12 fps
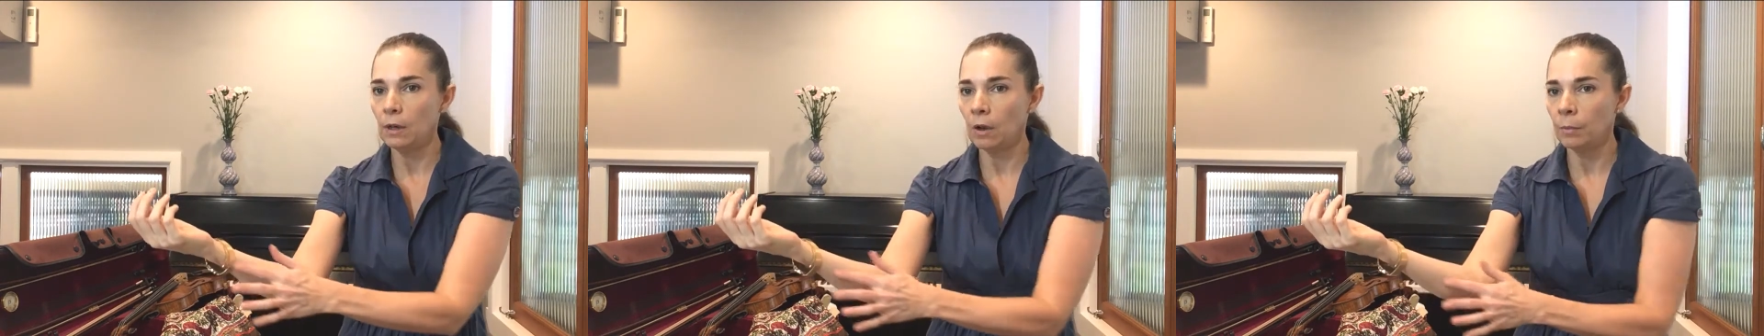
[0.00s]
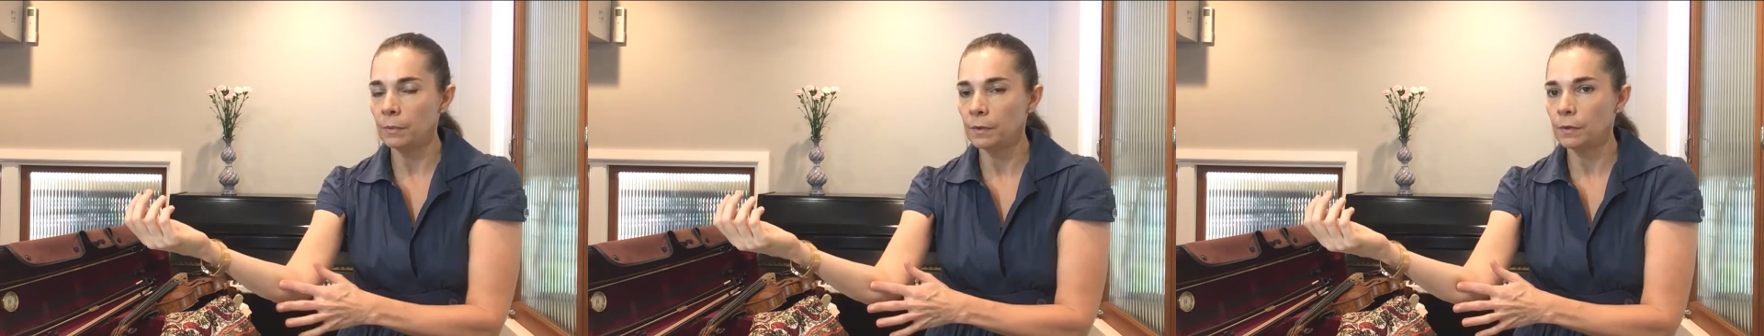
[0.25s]

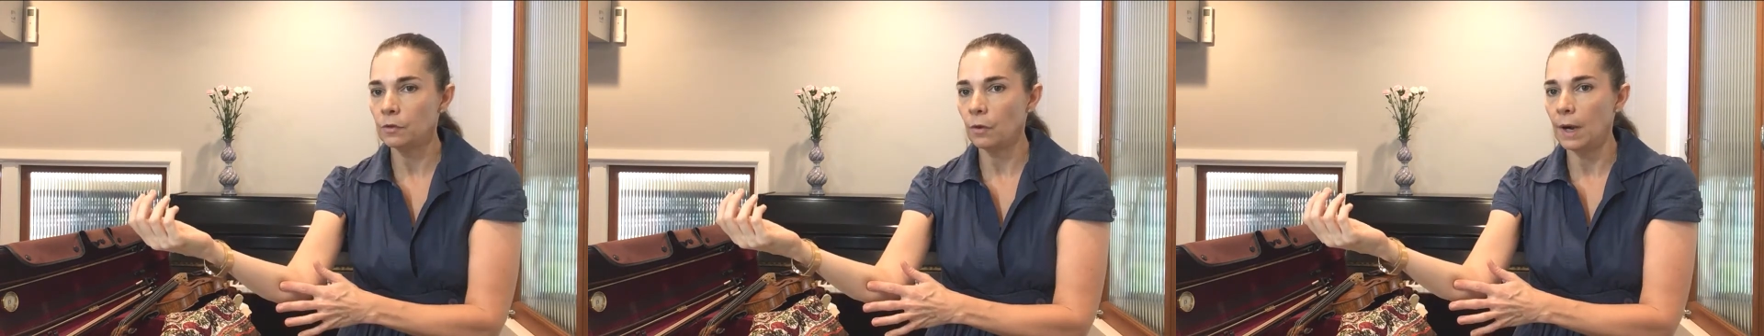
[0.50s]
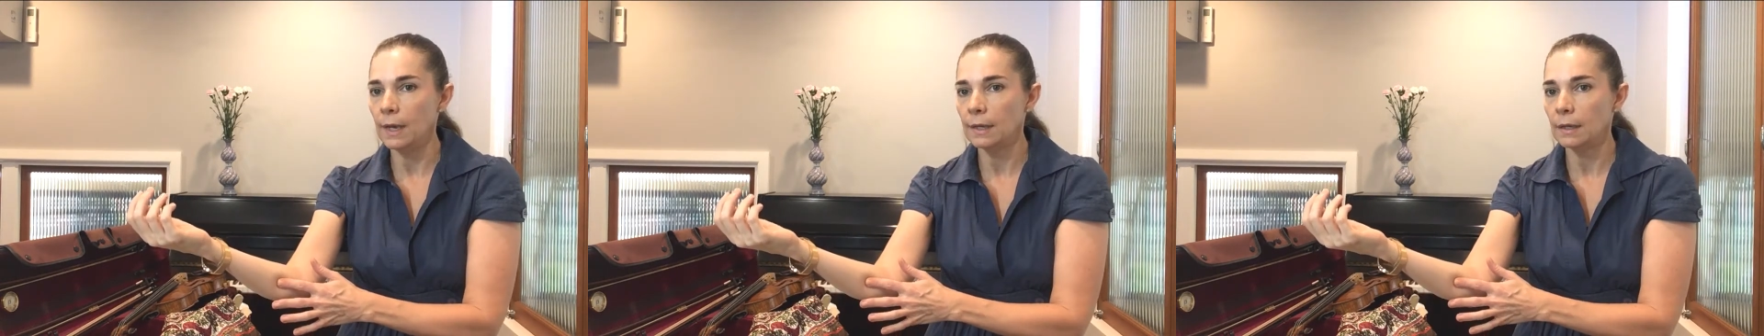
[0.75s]
comes
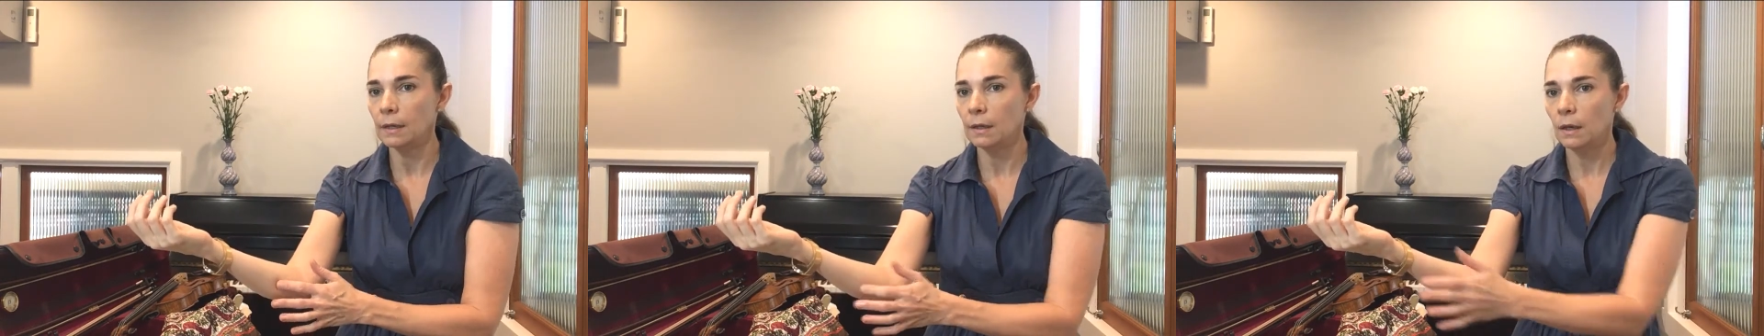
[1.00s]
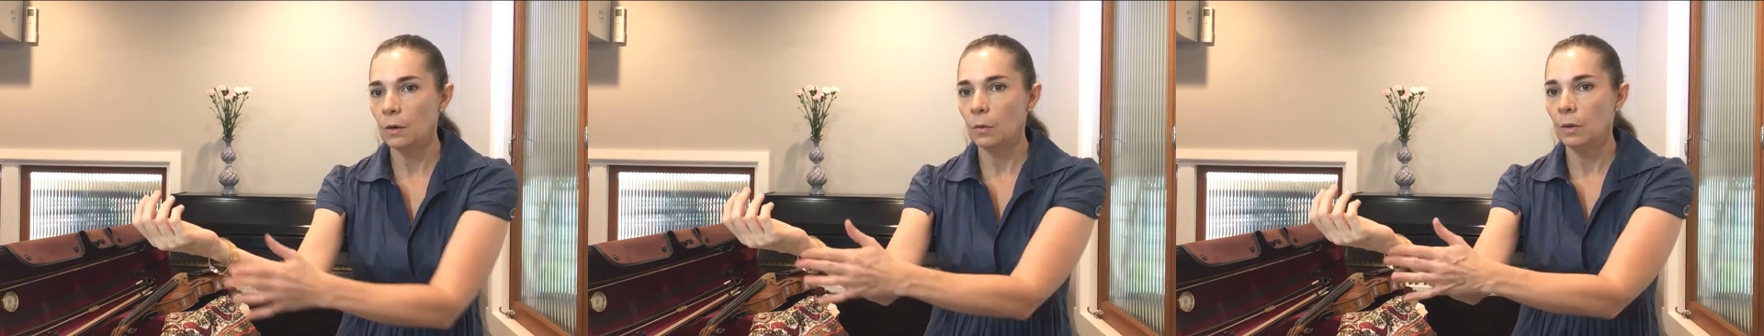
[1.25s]
straight
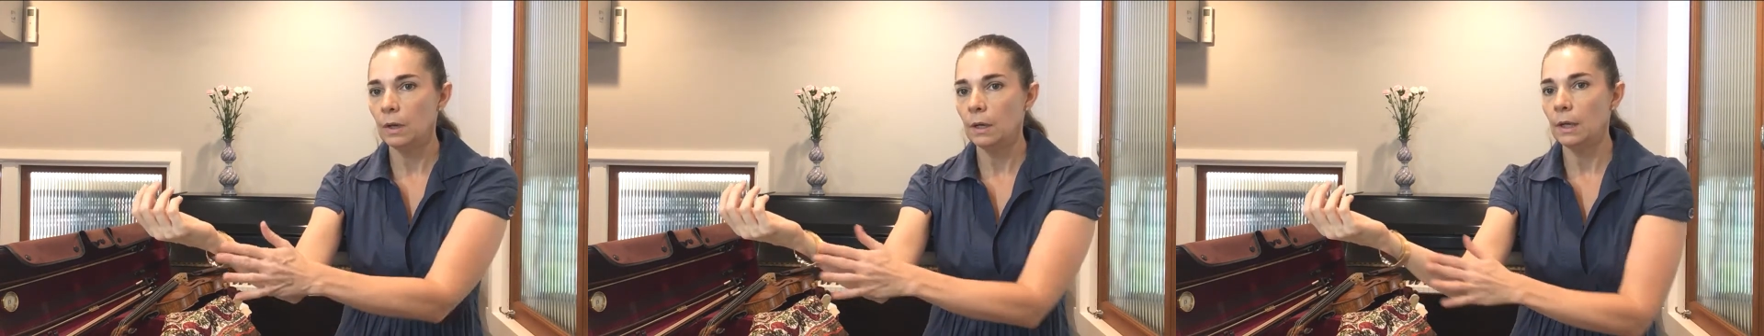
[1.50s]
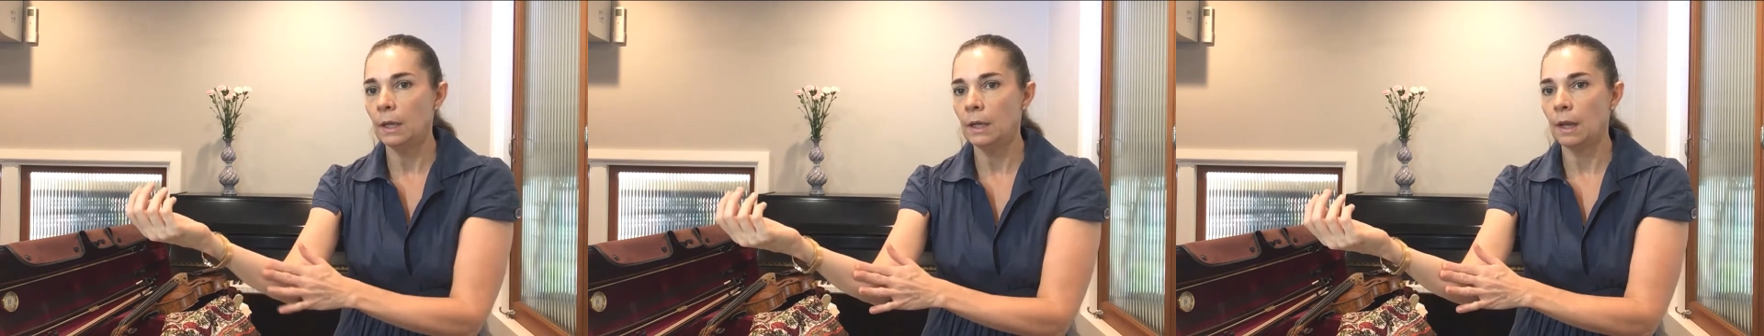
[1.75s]

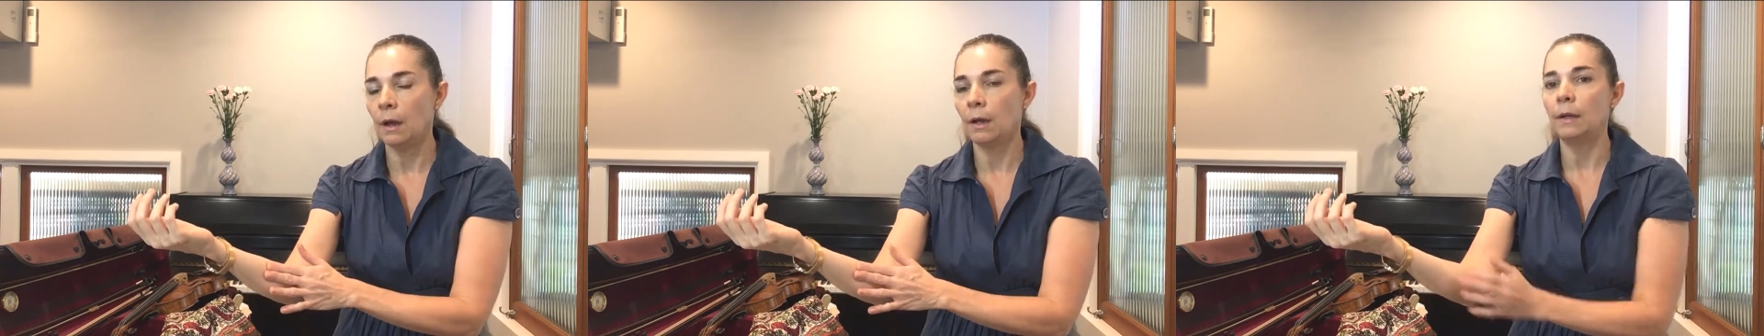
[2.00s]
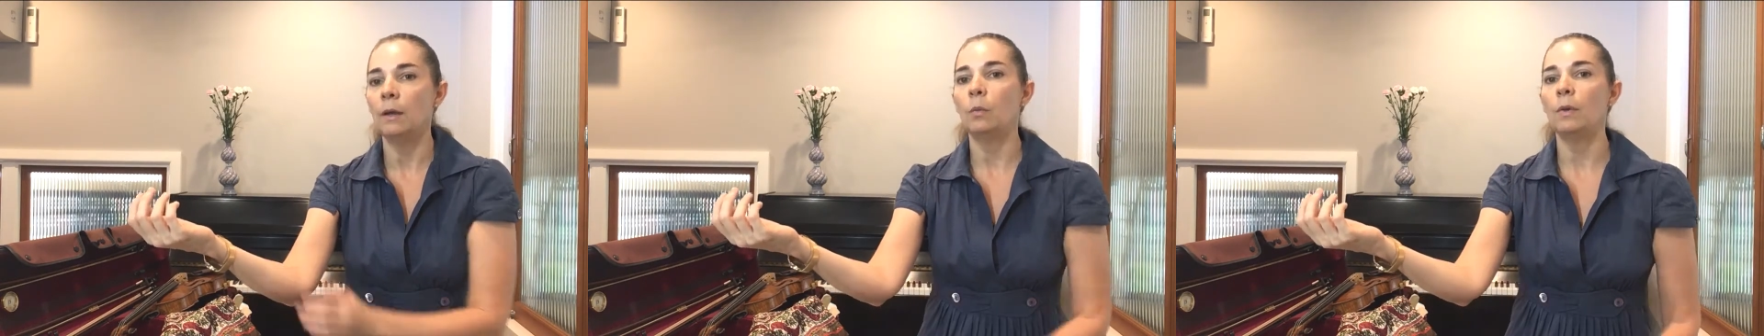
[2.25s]
in
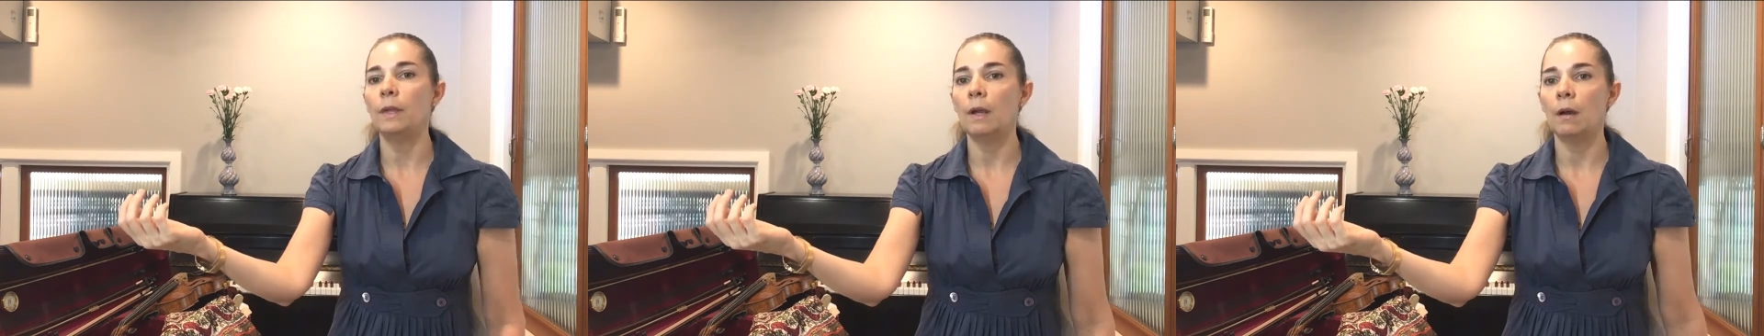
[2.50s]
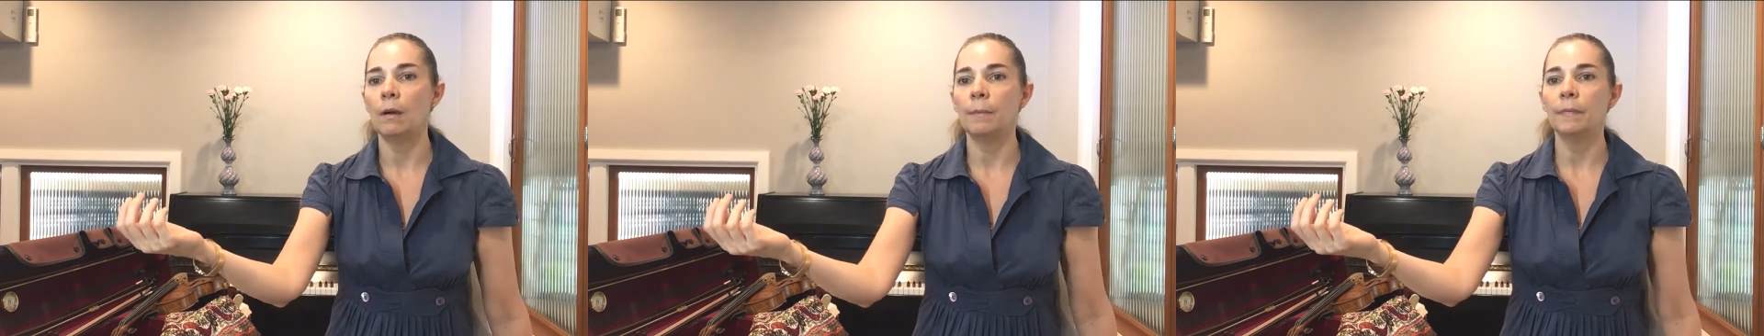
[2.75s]
line with the
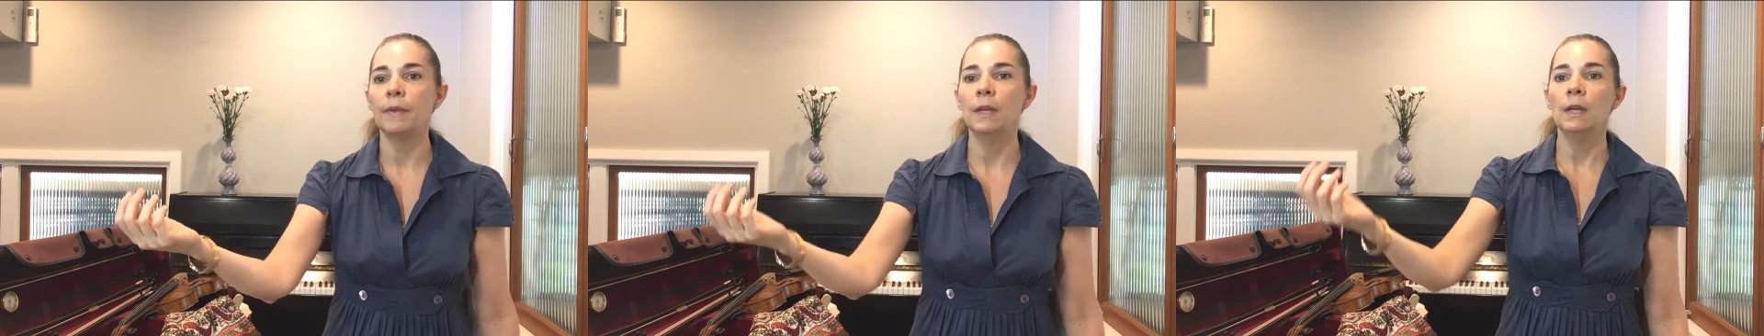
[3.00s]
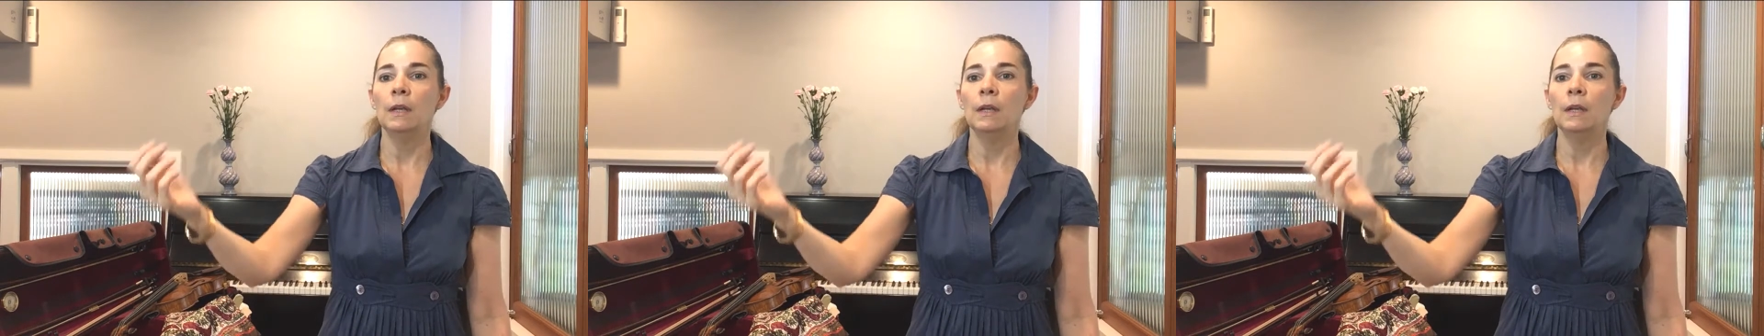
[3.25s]
arm.